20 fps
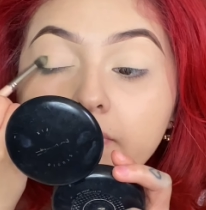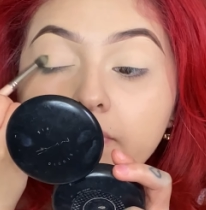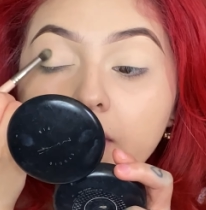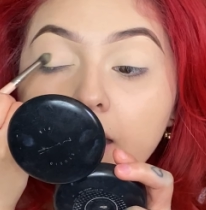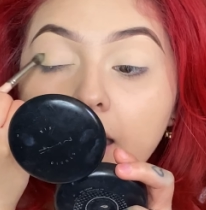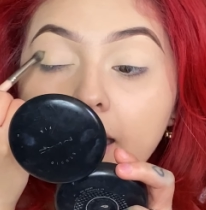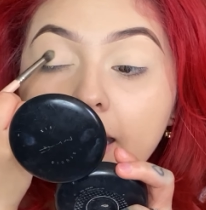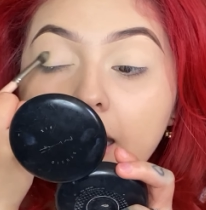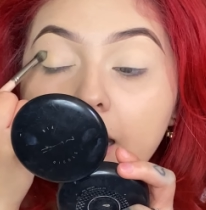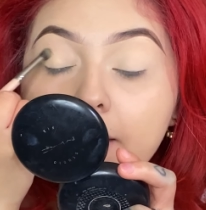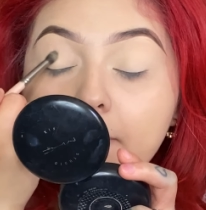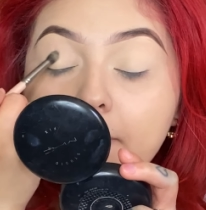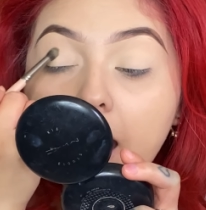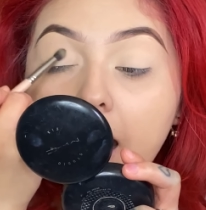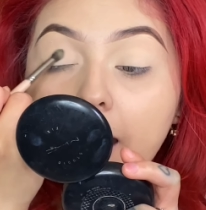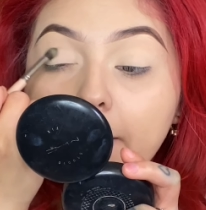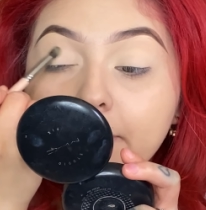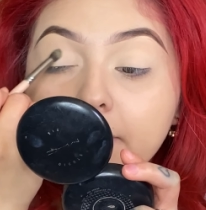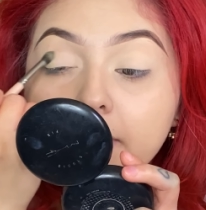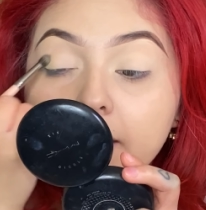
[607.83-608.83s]
and I'm
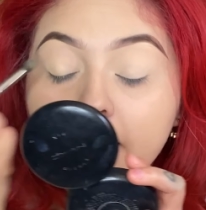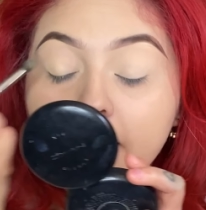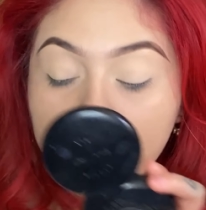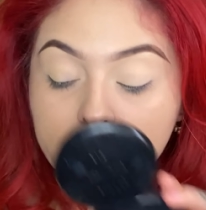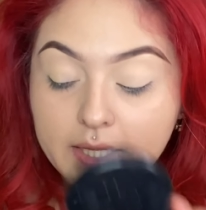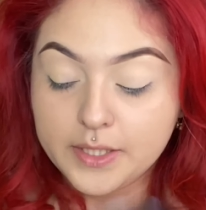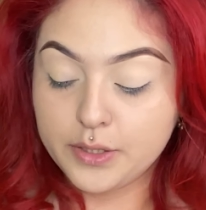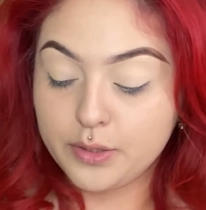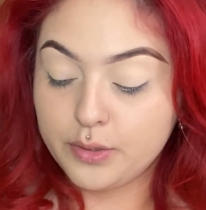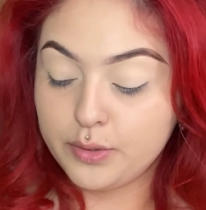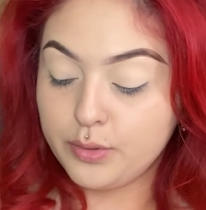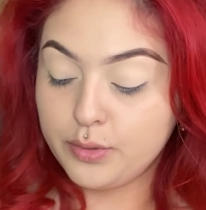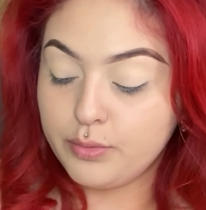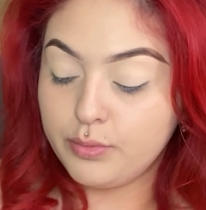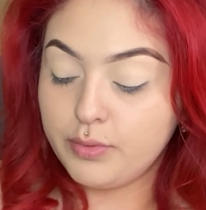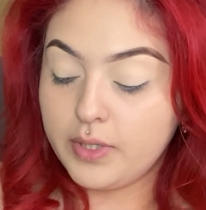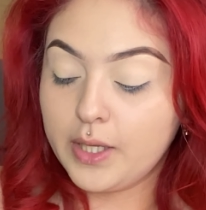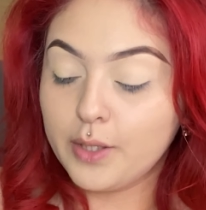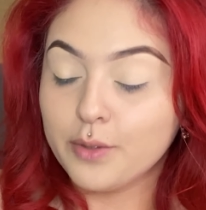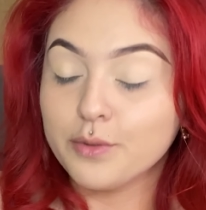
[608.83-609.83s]
happy that I get to do
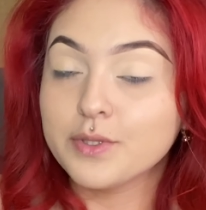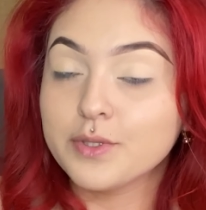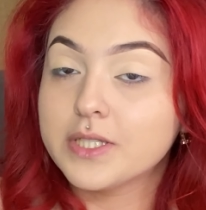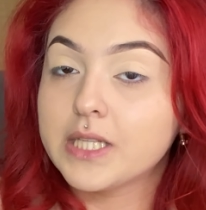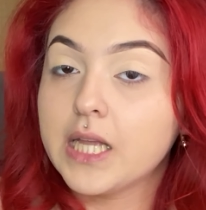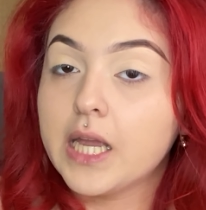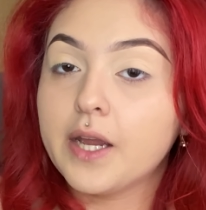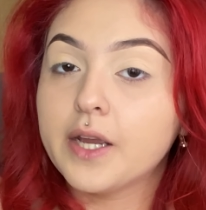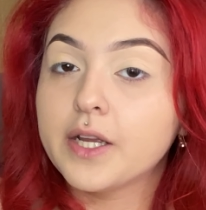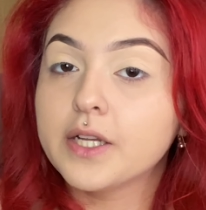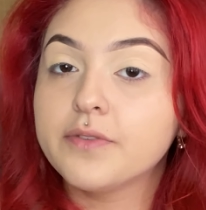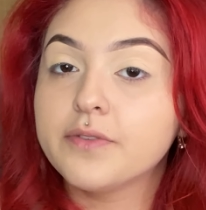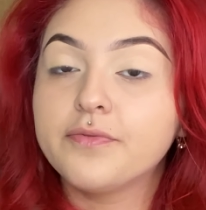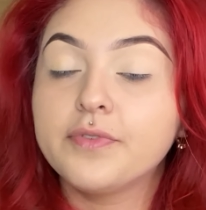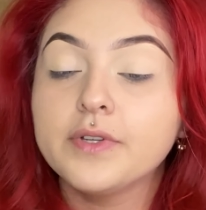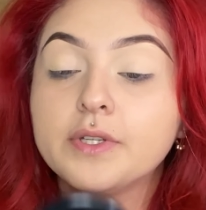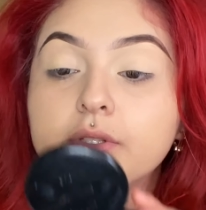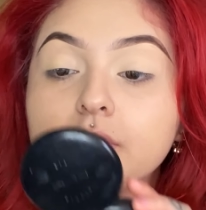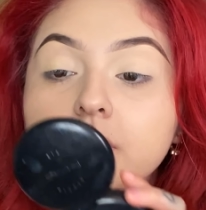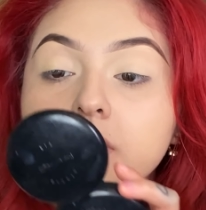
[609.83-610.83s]
nails there. It
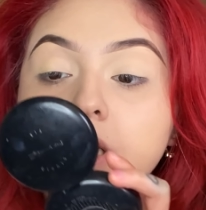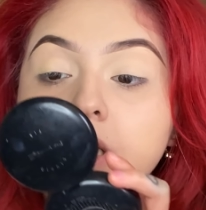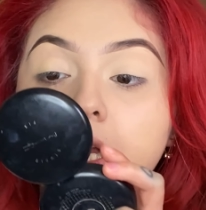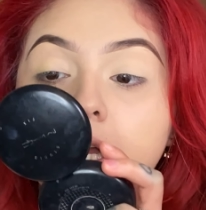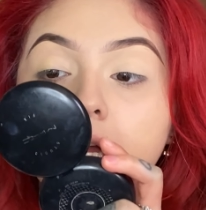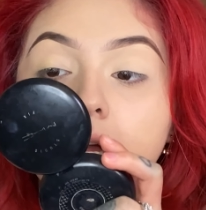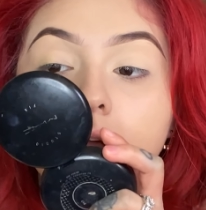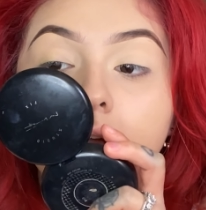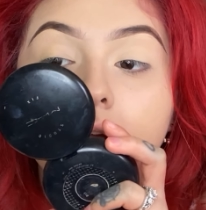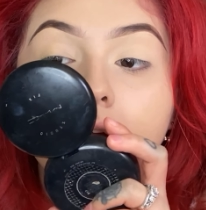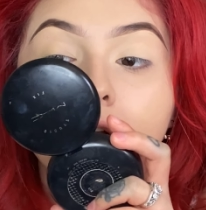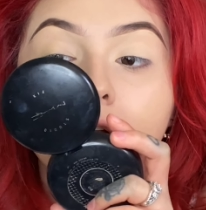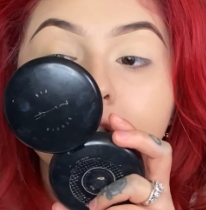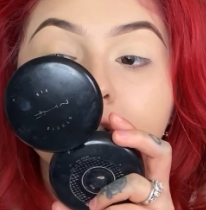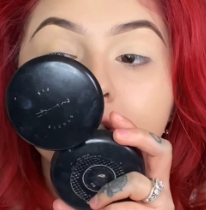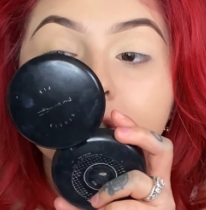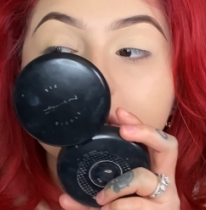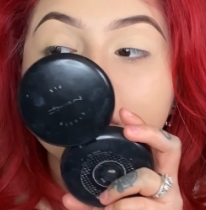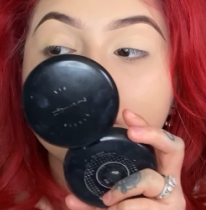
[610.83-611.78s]
feels just